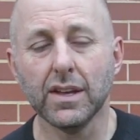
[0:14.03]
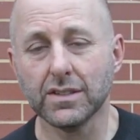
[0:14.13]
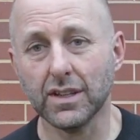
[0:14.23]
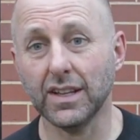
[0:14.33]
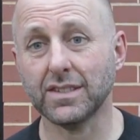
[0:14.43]

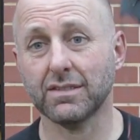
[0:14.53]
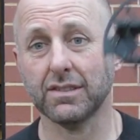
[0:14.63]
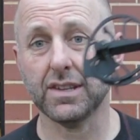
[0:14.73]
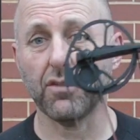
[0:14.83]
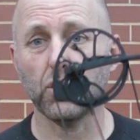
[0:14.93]
So let's
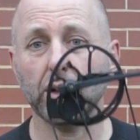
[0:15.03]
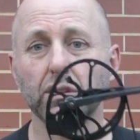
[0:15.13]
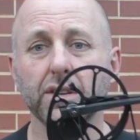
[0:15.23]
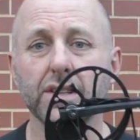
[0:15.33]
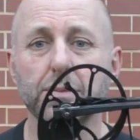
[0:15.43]
just have a quick
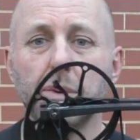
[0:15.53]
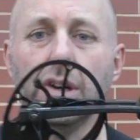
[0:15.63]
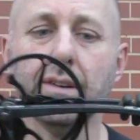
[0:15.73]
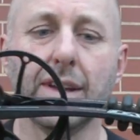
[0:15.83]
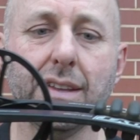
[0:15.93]
look at this
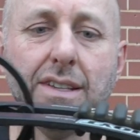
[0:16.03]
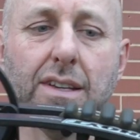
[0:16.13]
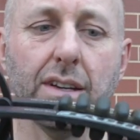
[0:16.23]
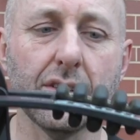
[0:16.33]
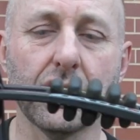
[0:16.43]
bow. Now these
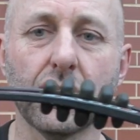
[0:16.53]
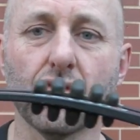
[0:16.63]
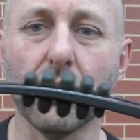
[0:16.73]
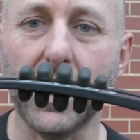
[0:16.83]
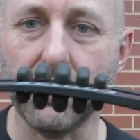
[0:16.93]
are
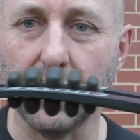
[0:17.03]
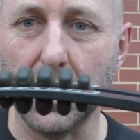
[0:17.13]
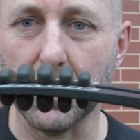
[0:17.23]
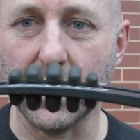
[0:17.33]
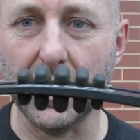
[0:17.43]
straight
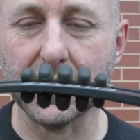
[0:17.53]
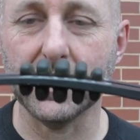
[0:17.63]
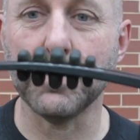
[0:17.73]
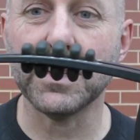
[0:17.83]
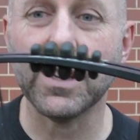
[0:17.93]
fiberglass
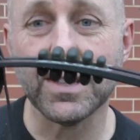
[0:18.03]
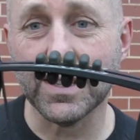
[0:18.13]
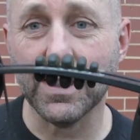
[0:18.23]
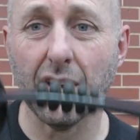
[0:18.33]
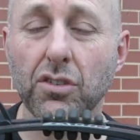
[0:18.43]
limbs, and you can
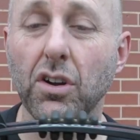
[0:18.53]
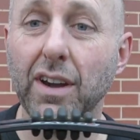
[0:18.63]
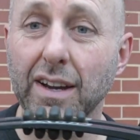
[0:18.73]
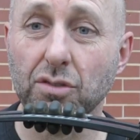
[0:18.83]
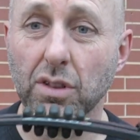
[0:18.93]
see they're not
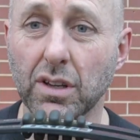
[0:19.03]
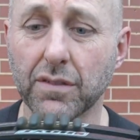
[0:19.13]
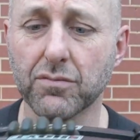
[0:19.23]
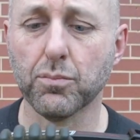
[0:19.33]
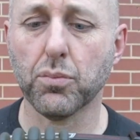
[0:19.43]
under a lot
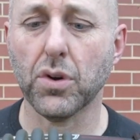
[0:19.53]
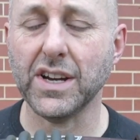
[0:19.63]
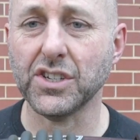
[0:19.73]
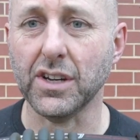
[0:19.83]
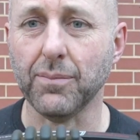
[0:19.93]
of
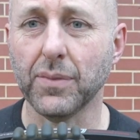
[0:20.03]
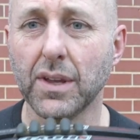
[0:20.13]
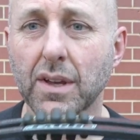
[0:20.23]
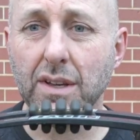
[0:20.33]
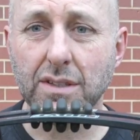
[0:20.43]
pressure.
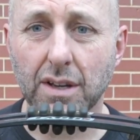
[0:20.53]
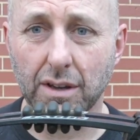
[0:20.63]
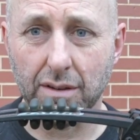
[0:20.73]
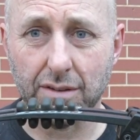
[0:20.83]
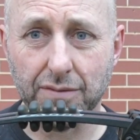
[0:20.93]
So
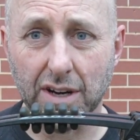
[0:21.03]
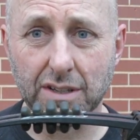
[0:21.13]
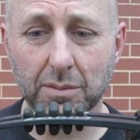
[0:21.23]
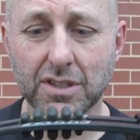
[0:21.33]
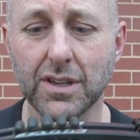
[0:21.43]
as far as
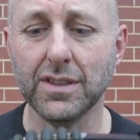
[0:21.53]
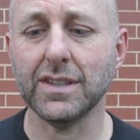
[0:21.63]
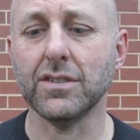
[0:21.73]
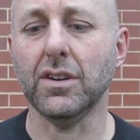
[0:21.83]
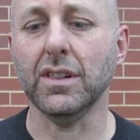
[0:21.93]
I'm concerned,
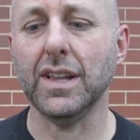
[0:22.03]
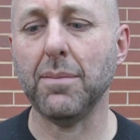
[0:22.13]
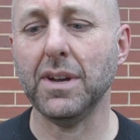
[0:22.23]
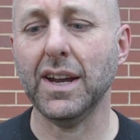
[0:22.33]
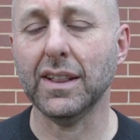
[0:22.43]
these are not
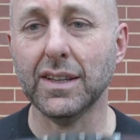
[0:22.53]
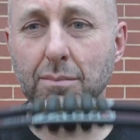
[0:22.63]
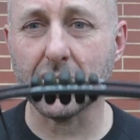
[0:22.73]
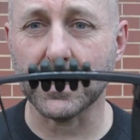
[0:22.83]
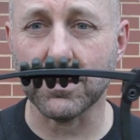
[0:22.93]
laminate
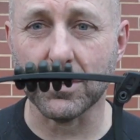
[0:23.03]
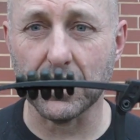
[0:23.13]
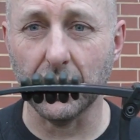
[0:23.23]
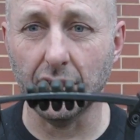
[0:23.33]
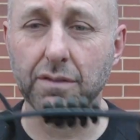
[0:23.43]
limbs, these are a
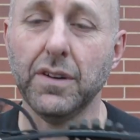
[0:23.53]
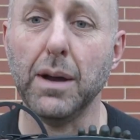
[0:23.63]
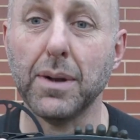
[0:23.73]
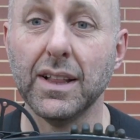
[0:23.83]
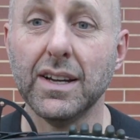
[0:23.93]
solid
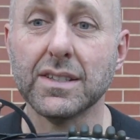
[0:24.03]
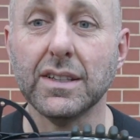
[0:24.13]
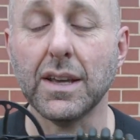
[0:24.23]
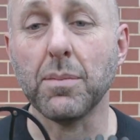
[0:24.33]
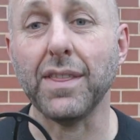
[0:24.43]
fiberglass
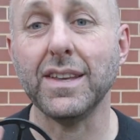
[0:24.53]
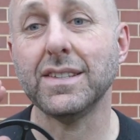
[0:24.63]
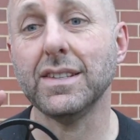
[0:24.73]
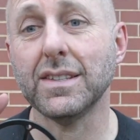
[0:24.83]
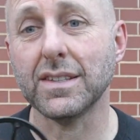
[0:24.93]
limb, and
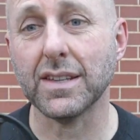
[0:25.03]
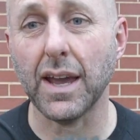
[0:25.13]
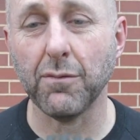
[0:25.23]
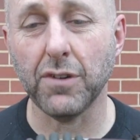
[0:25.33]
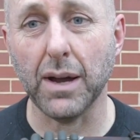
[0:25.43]
this is the
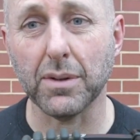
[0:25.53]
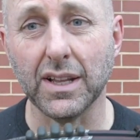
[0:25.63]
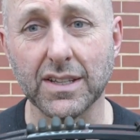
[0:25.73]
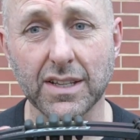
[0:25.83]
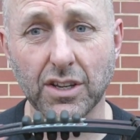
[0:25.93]
same
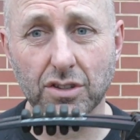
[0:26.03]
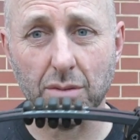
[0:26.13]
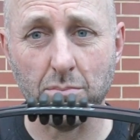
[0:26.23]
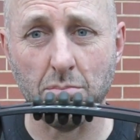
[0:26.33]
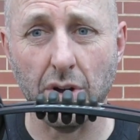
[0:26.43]
fiberglass they use
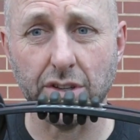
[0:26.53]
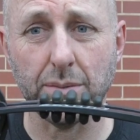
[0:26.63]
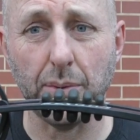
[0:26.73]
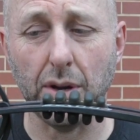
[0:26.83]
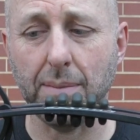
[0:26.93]
on
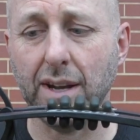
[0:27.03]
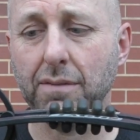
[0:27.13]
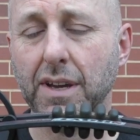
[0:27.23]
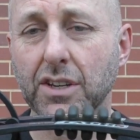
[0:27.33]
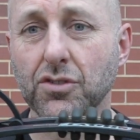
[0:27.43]
most bow
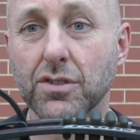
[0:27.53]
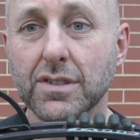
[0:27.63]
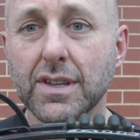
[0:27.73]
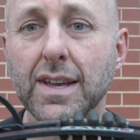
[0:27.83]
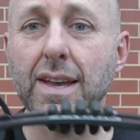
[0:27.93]
manufacturers.